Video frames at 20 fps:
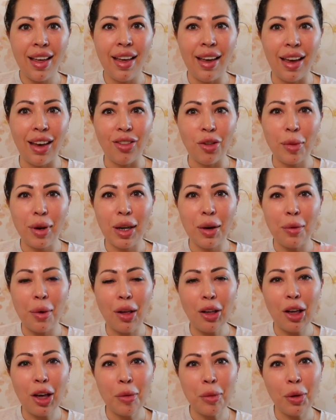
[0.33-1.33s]
Hey everybody,
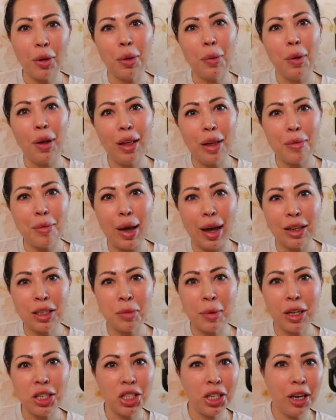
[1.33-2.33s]
welcome or welcome back to
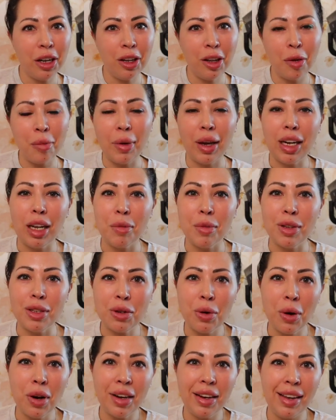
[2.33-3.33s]
my channel. My name is
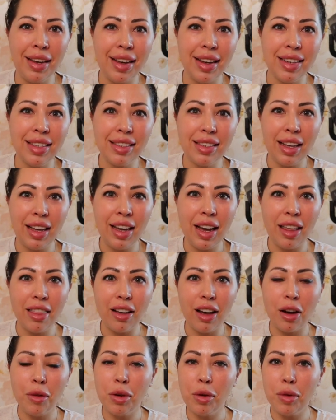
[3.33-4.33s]
Courtney and today I
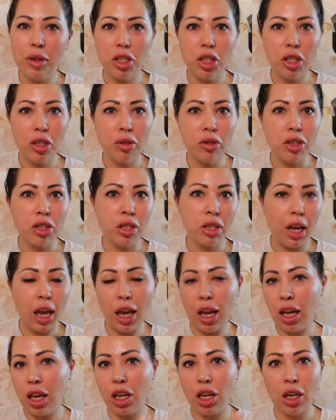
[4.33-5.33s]
thought we would do just
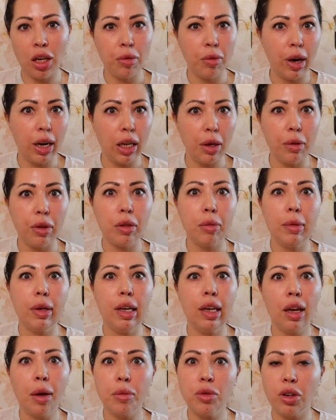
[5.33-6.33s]
a get ready with
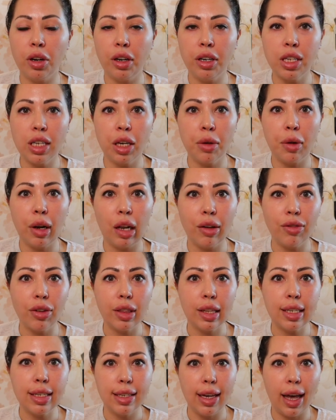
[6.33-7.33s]
me. I'm starting to get ready for
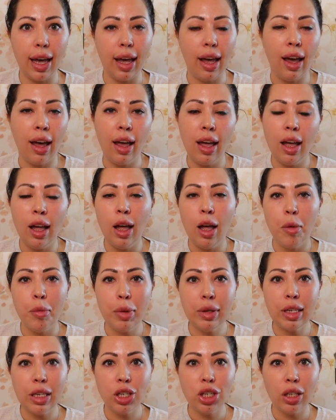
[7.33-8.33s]
the day,
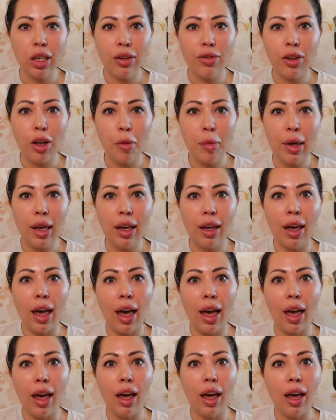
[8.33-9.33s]
potentially filming
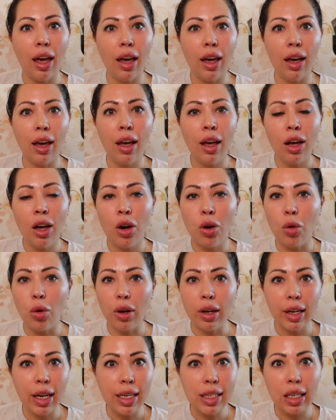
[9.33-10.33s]
a
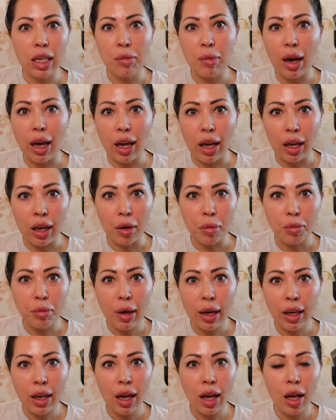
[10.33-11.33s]
organizing my
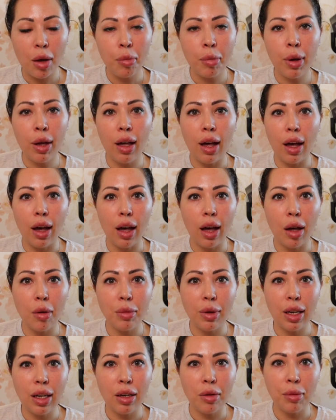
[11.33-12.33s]
makeup
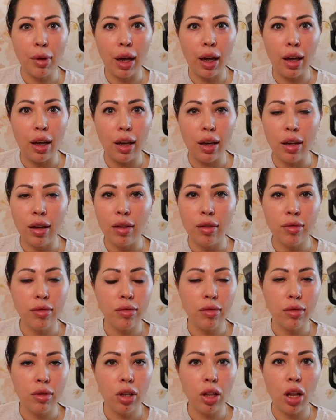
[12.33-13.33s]
um, in my
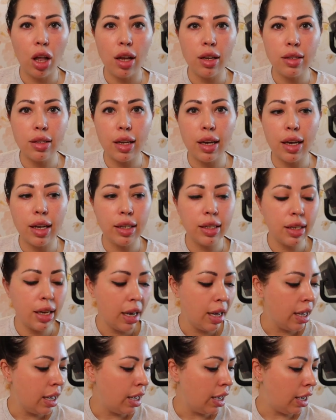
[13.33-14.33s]
closet,
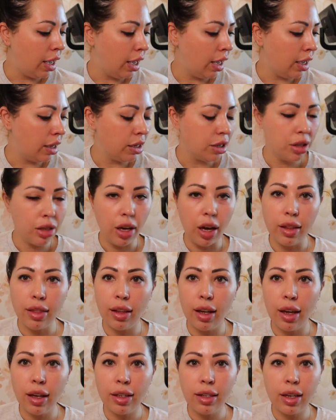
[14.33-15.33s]
and thought
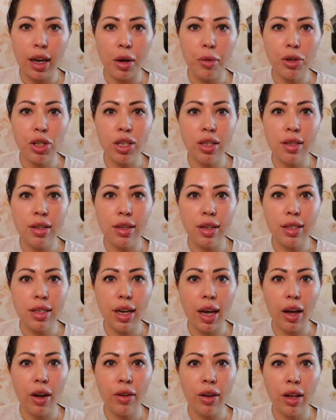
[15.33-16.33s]
that I would just sit
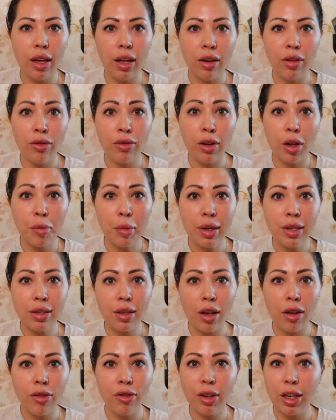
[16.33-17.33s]
down and film
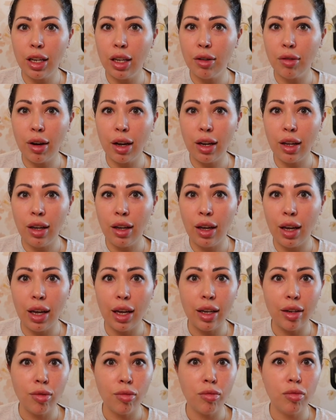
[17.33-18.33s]
myself getting ready
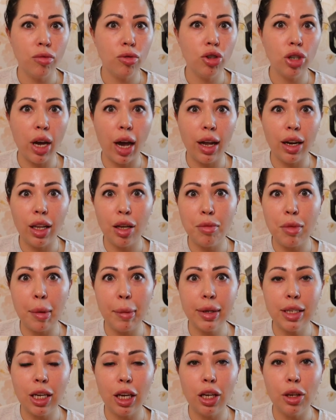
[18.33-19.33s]
and chatty,
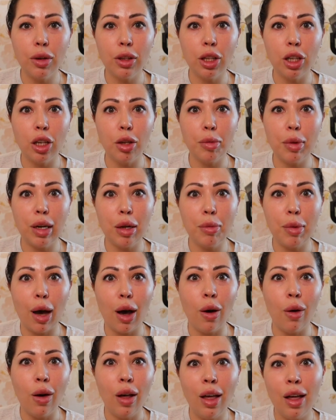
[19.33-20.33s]
maybe tell you a little bit
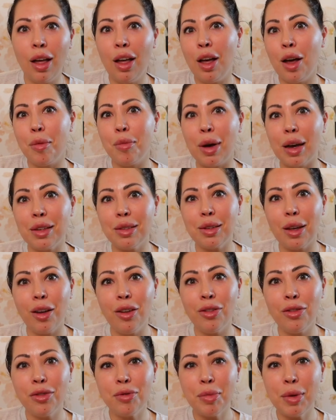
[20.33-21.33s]
about
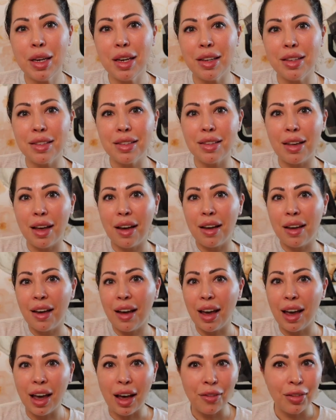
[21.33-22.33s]
myself because uh,
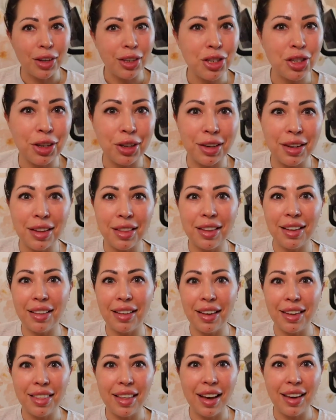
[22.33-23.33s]
I haven't shared anything
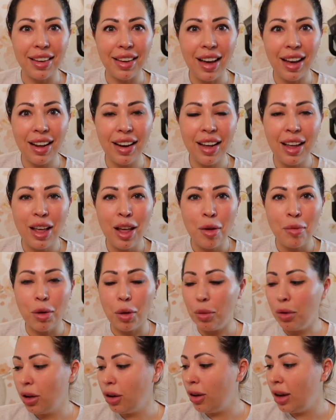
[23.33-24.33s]
like that yet,
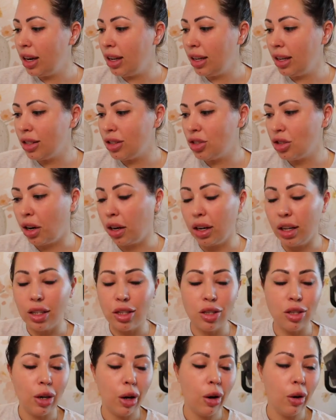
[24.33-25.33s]
but we'll go ahead and get started.
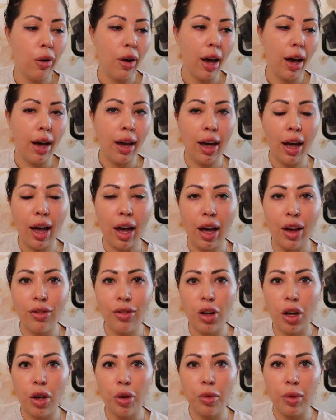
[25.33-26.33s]
So I have
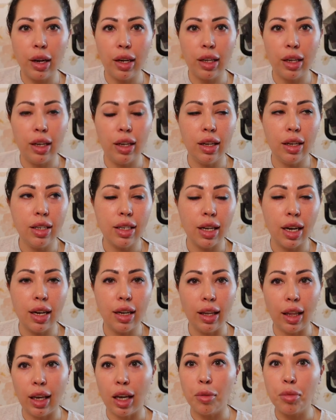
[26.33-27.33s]
already
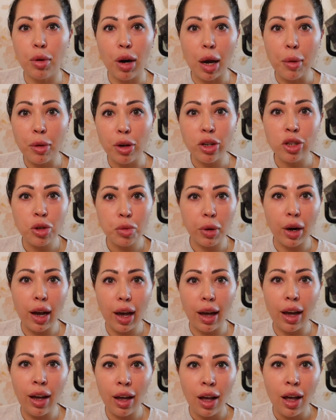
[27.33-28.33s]
done like a primer
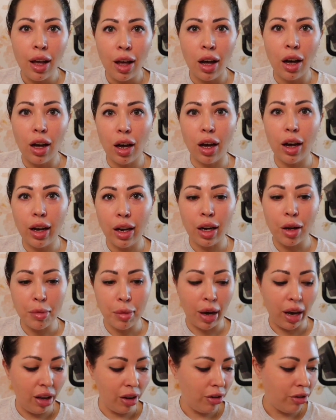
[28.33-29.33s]
spray on
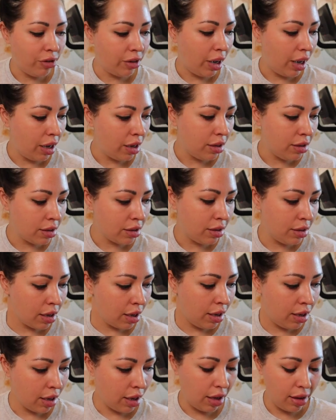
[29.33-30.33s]
my face.
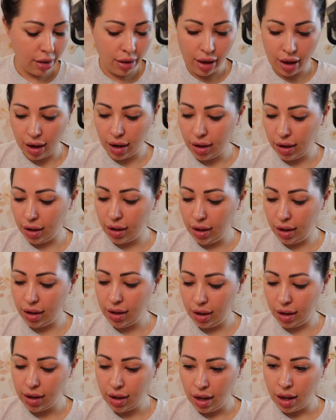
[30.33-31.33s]
And then
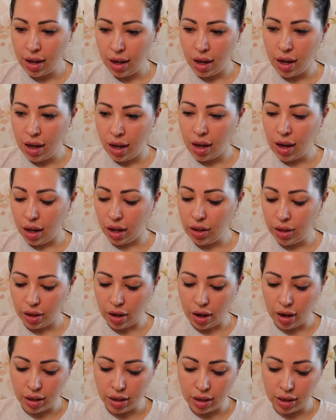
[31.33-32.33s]
I
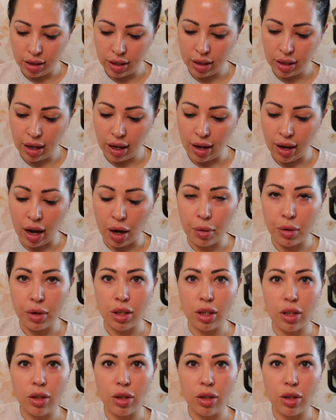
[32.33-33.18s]
thought today I would